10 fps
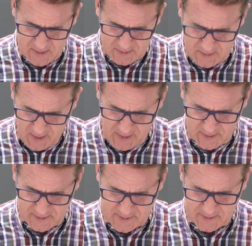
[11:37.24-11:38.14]
God,
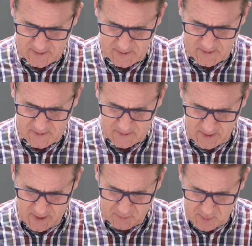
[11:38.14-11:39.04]

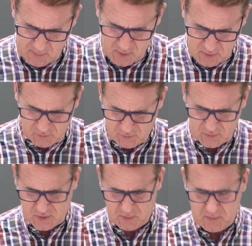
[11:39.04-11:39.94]
God, be
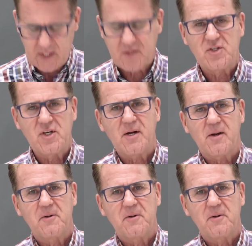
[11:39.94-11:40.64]
merciful to me, a sinner.